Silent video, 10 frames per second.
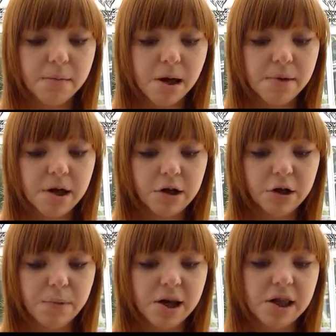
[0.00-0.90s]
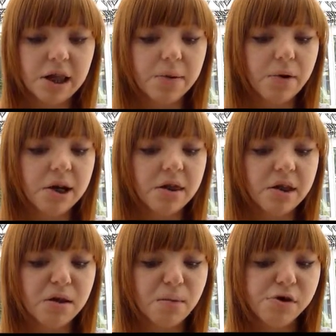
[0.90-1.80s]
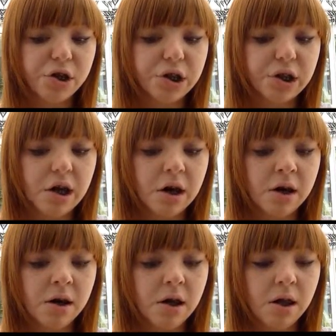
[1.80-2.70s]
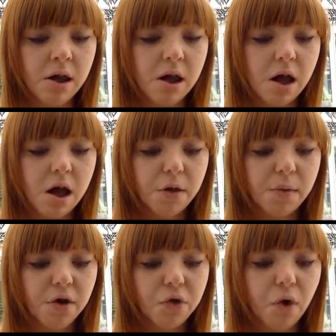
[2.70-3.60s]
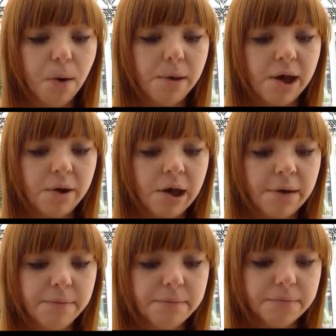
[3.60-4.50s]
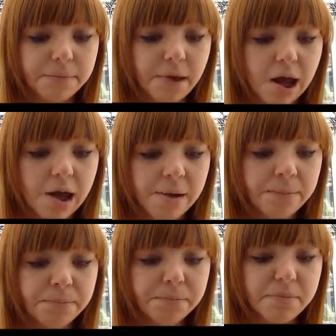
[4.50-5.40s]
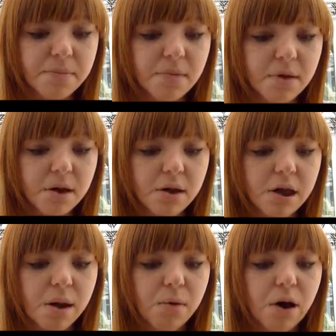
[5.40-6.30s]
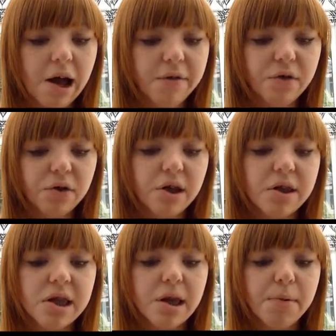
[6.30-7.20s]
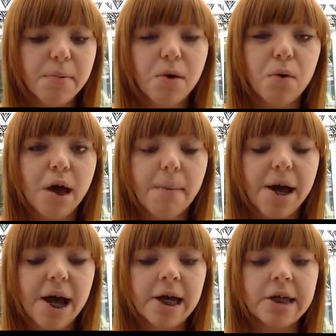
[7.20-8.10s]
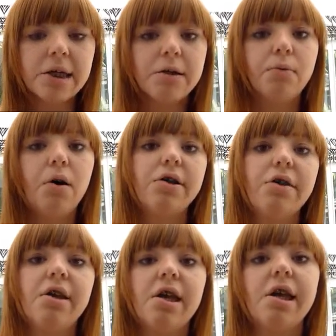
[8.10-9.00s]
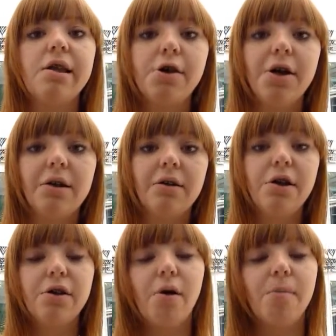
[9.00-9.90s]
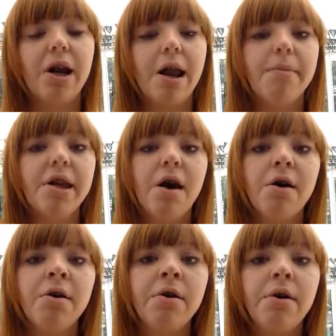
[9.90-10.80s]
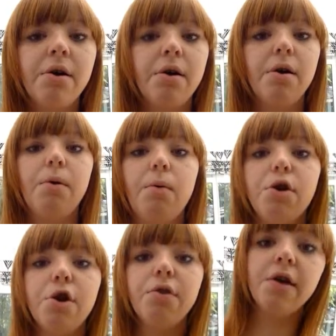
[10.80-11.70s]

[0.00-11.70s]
maybe I should have been silly wanting this operation done. Because when I thought about it, yeah, what I have got doesn't seem to be all that bad. Well, I don't think it is. You can comment and let me know what you